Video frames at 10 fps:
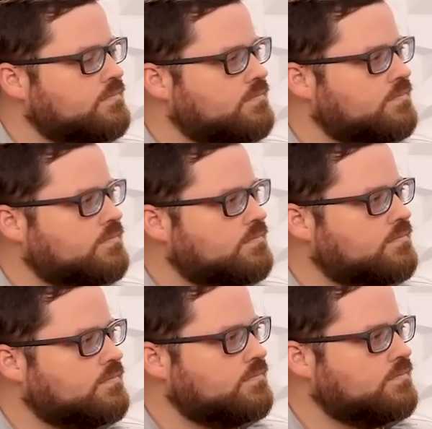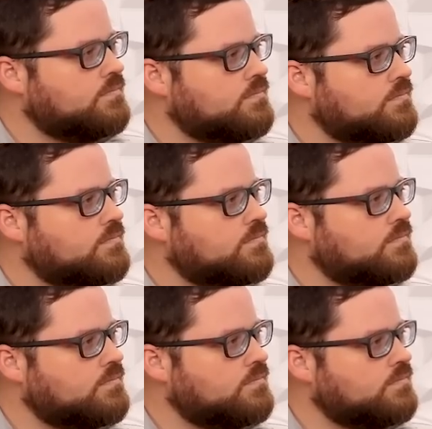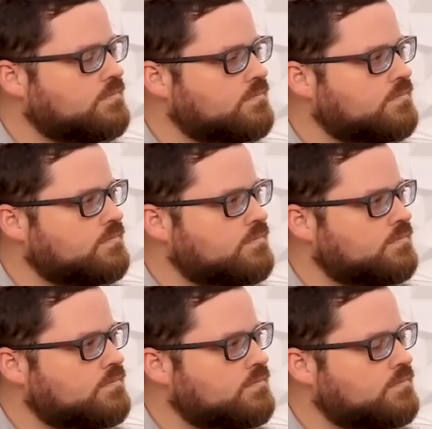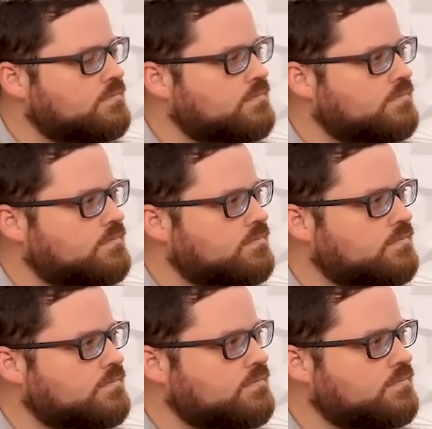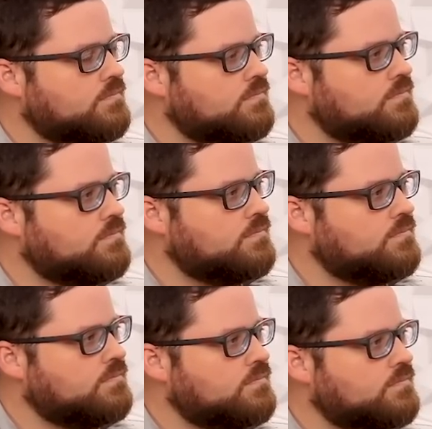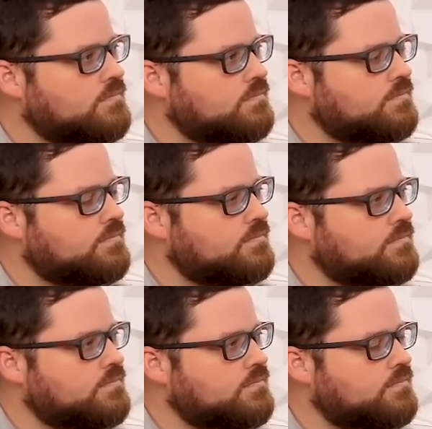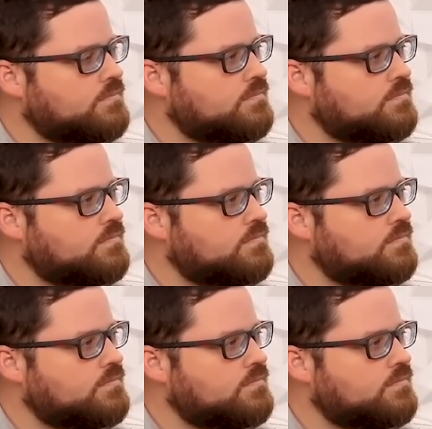No words are spoken by the person on screen.